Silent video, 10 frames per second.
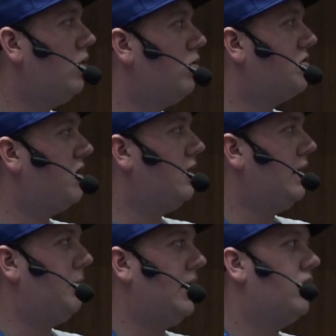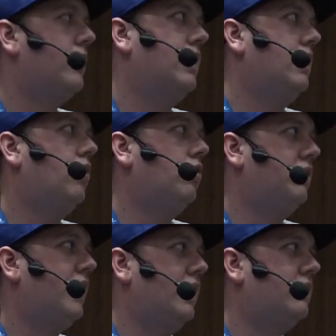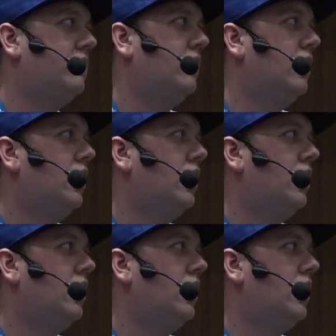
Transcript: use DB query on that